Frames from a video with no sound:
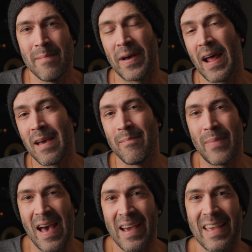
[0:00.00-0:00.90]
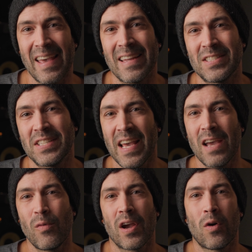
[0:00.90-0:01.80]
but I am back, and
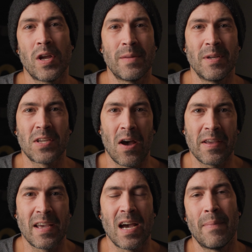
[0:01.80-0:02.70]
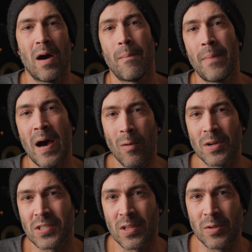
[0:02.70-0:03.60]
today we are going to be talking about
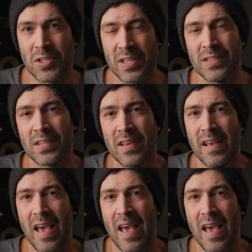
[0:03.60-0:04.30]
power solutions,